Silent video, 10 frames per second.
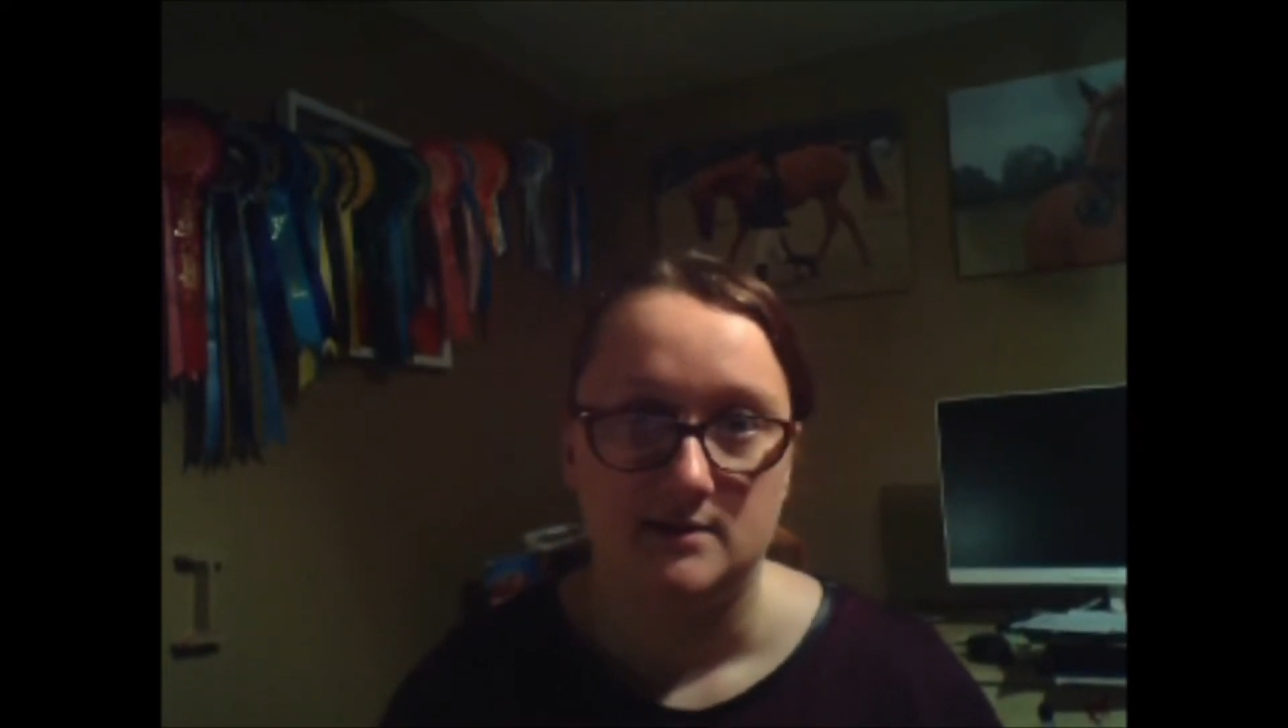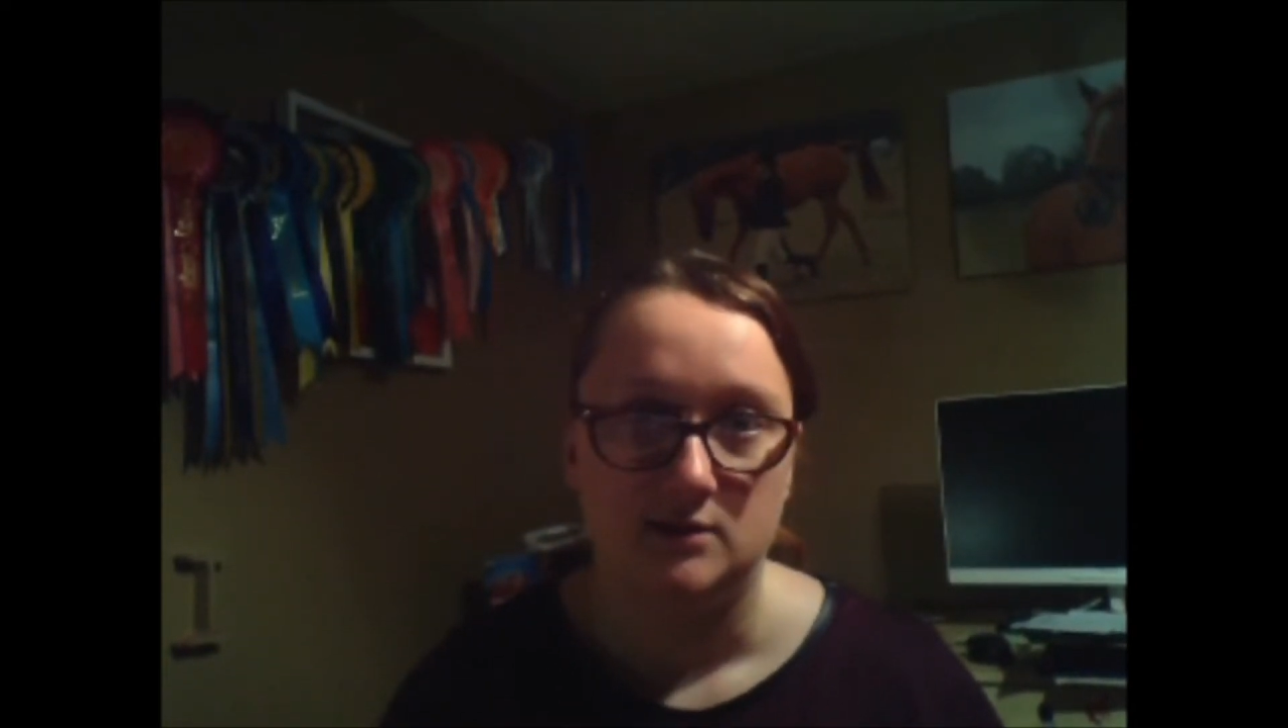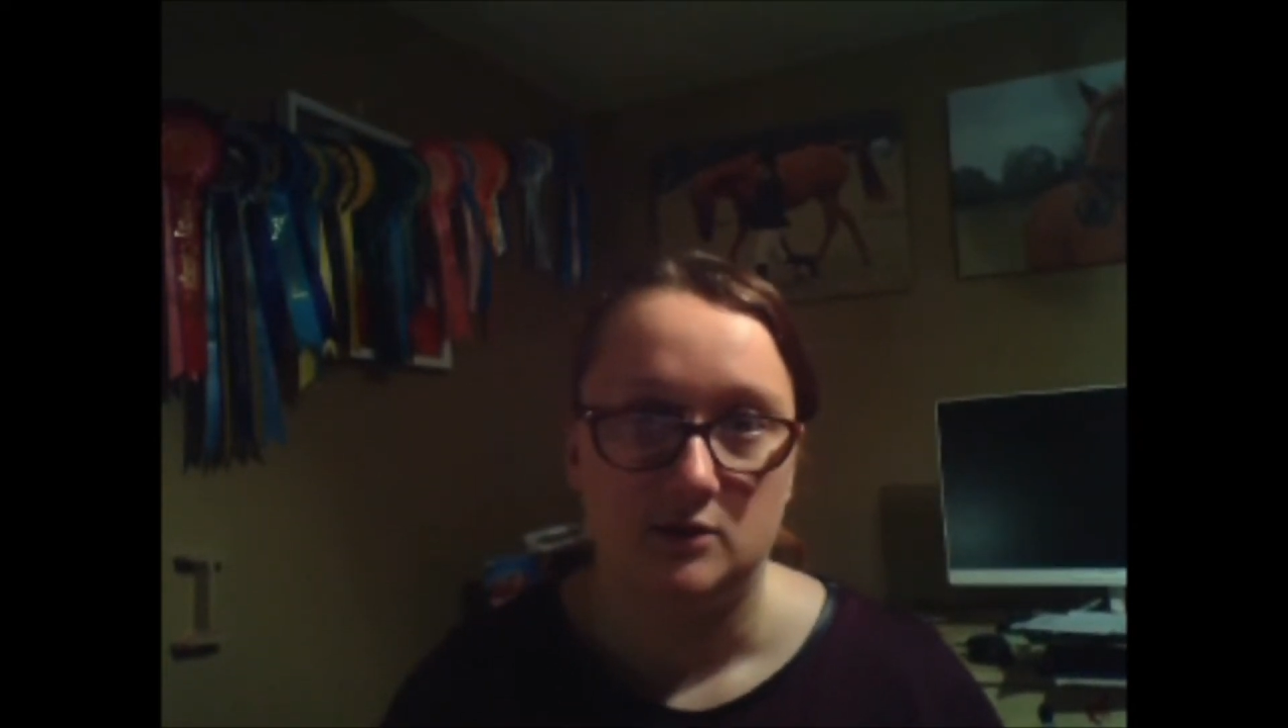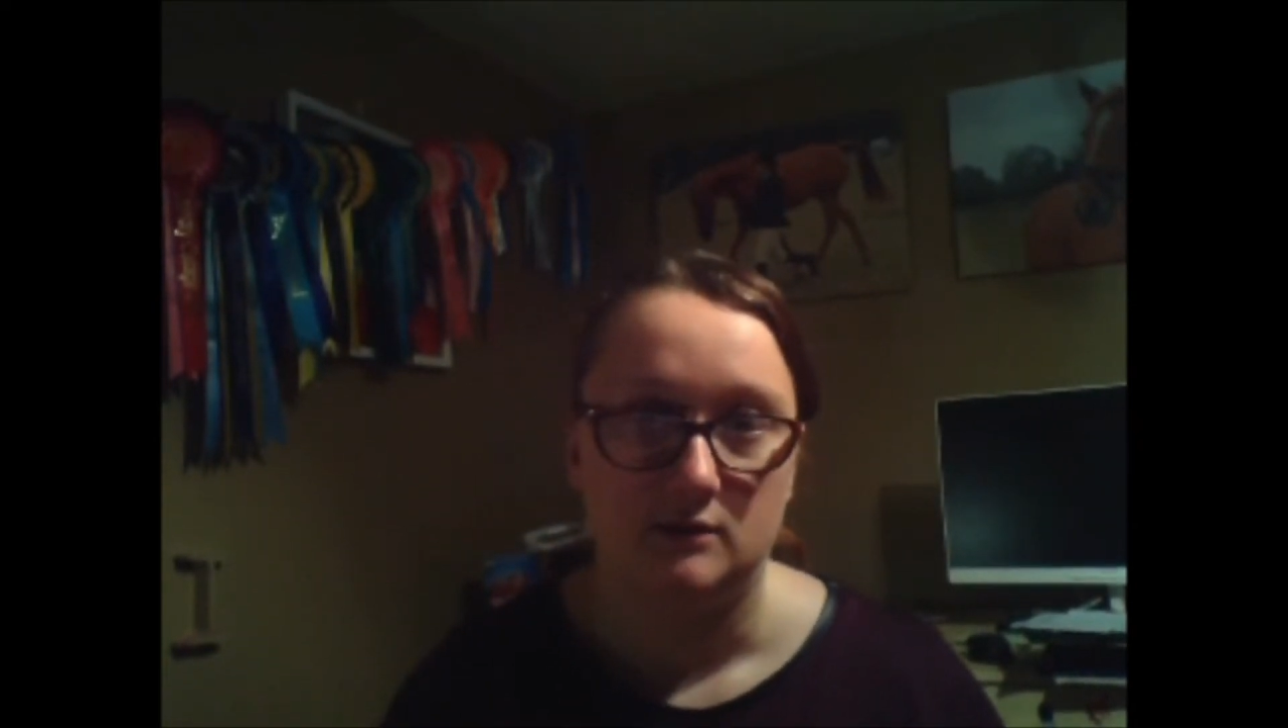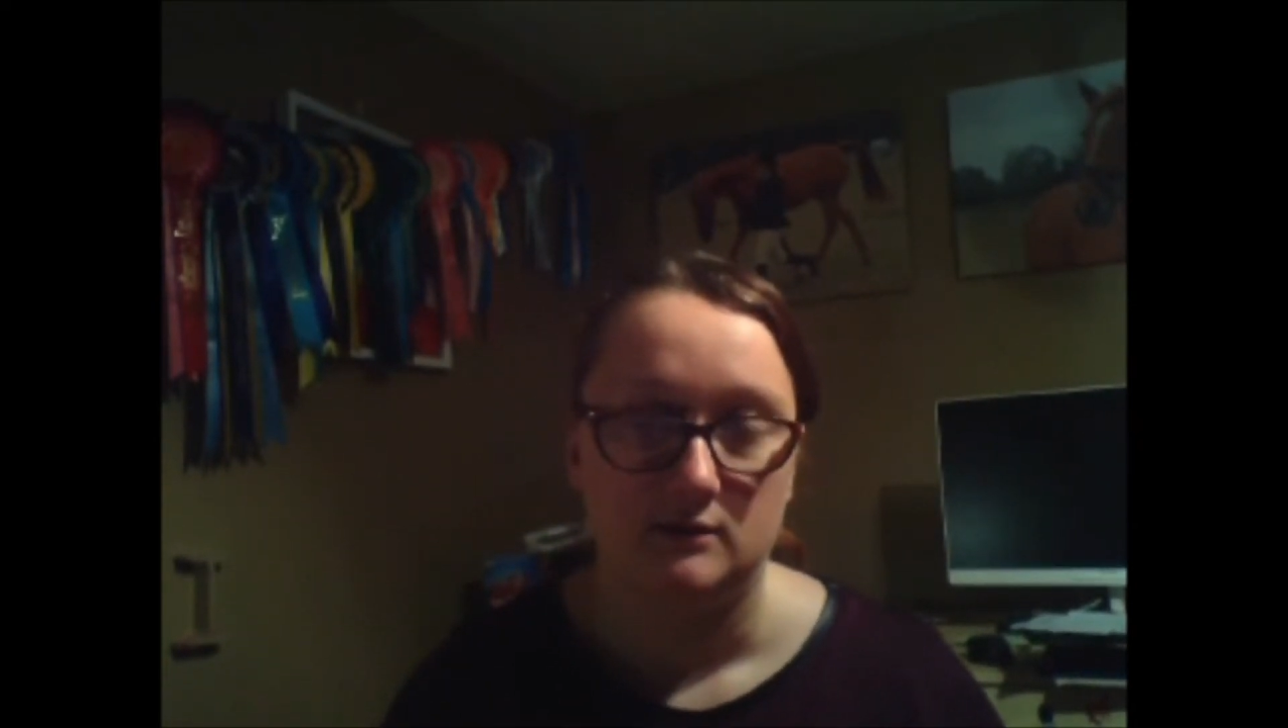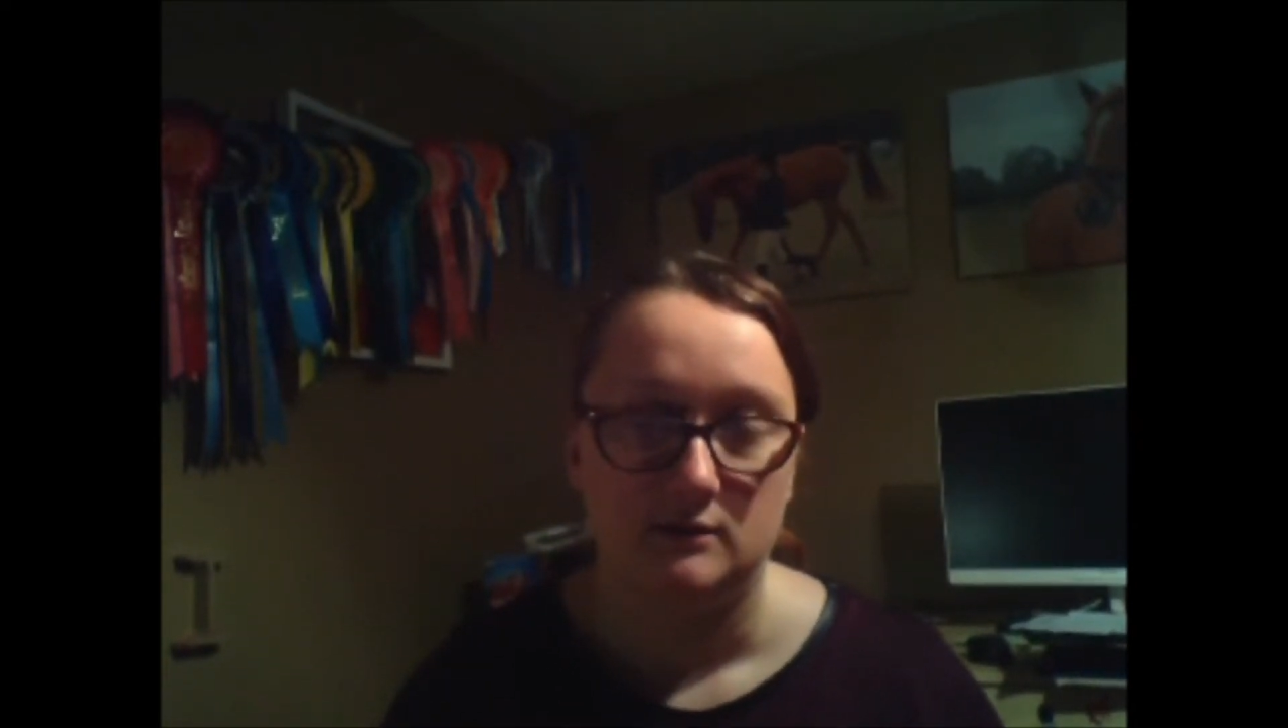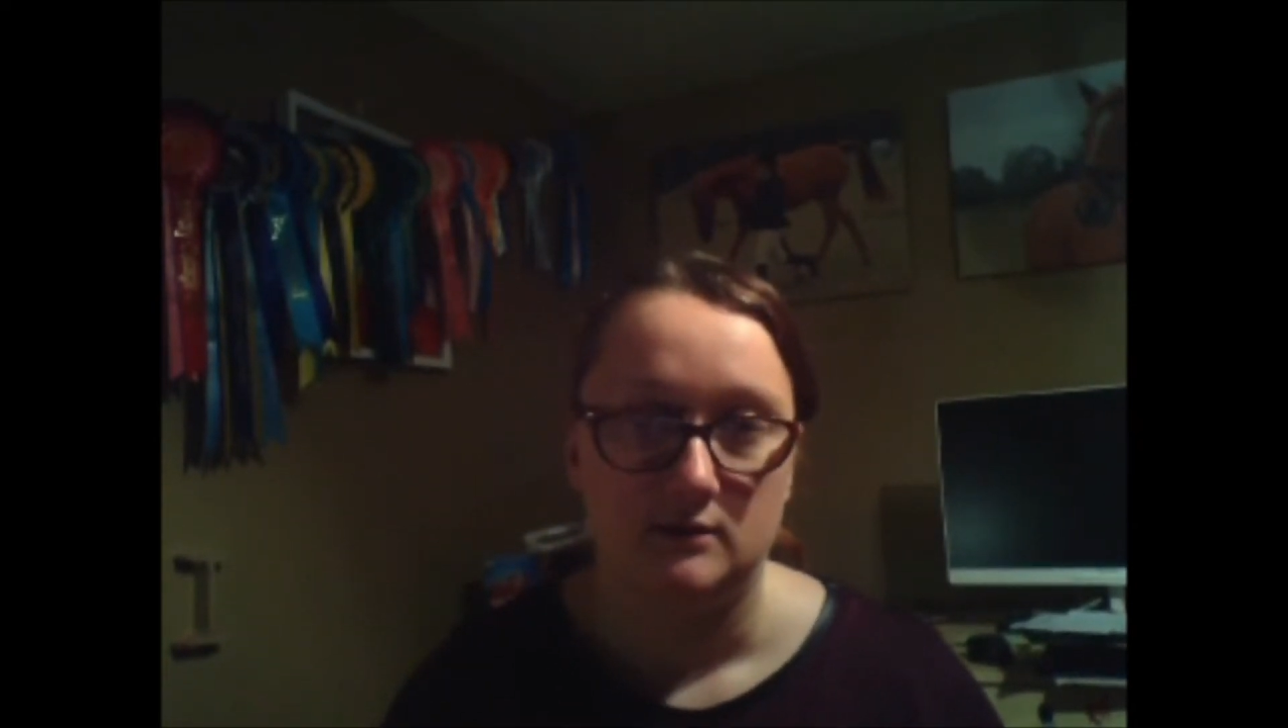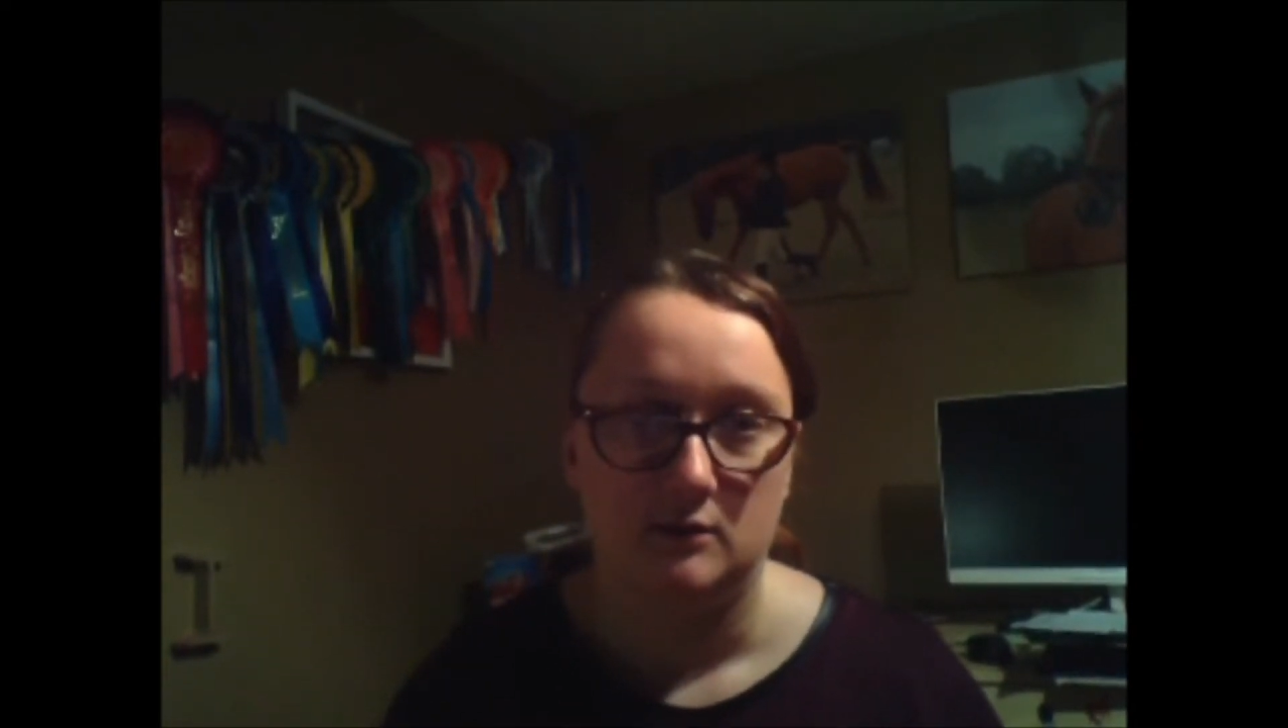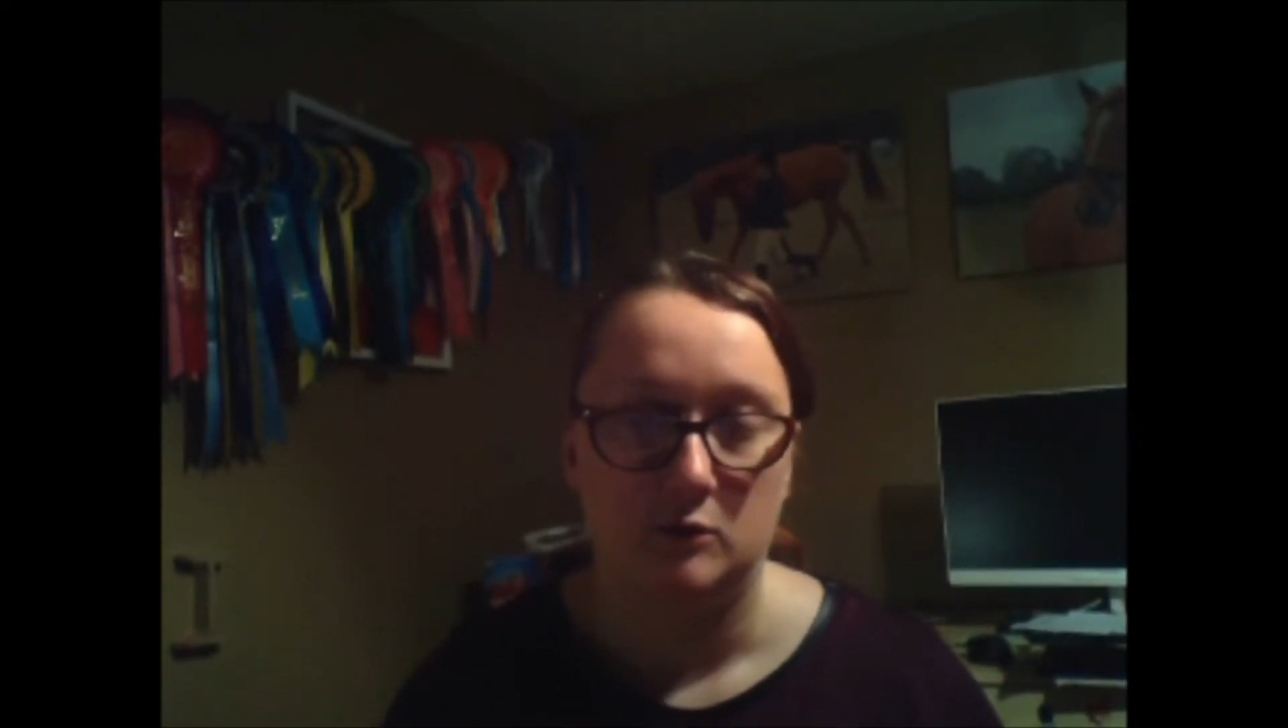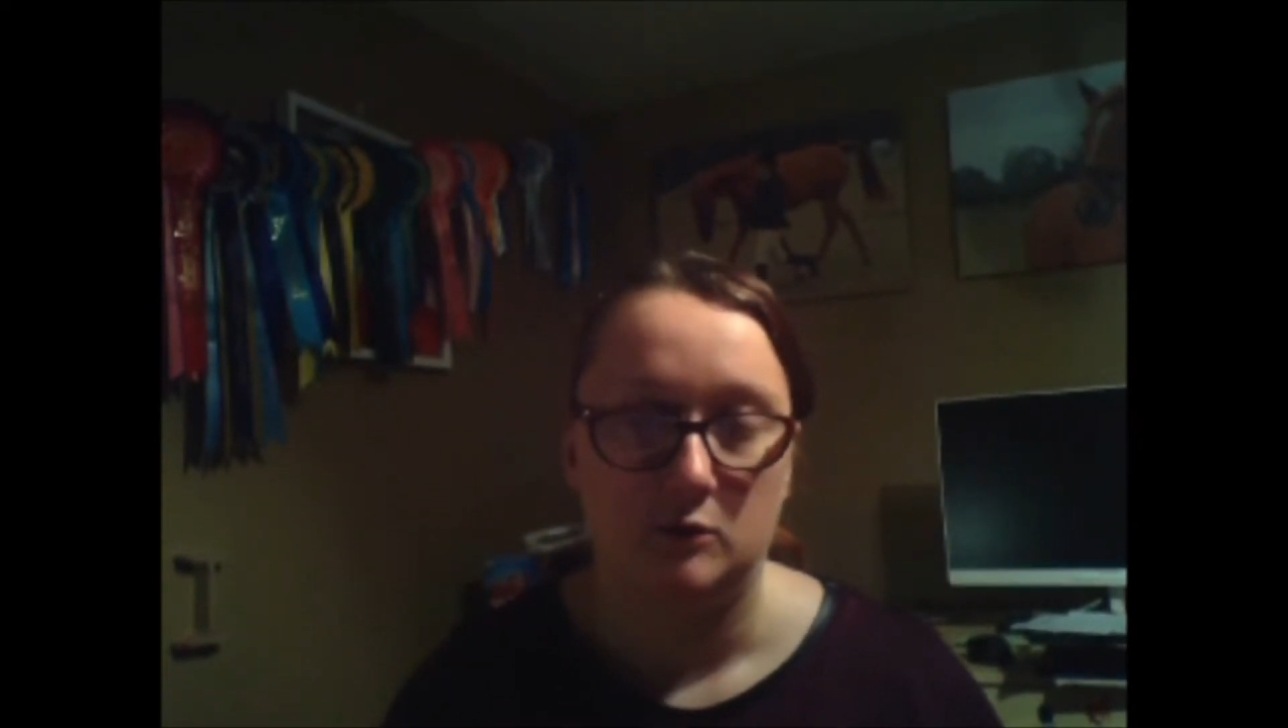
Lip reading: not all